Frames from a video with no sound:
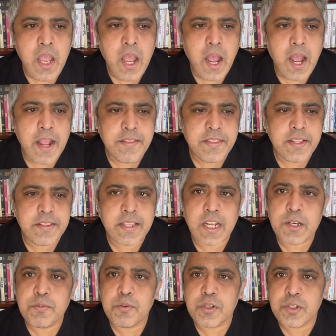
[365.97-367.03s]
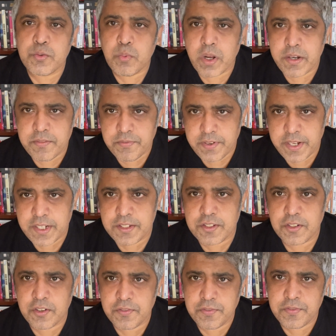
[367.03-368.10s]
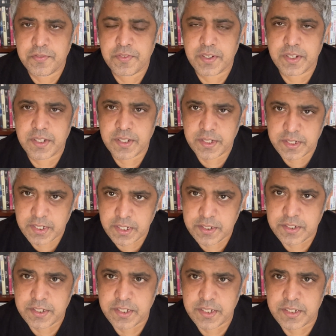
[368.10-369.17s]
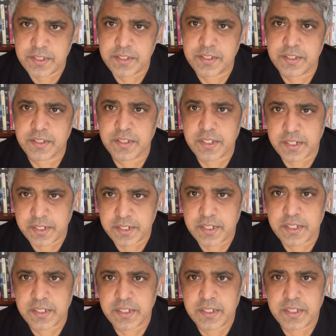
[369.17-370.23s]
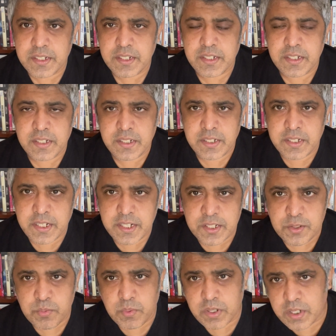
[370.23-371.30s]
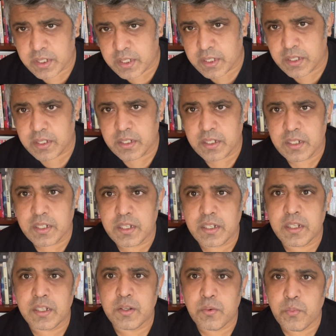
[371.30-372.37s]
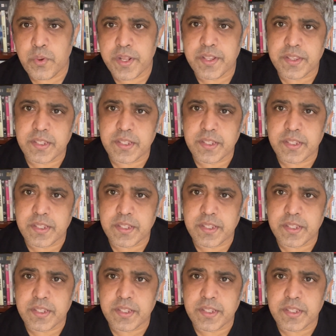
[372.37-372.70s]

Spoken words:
I think that was one phase of Yashji's career, his work with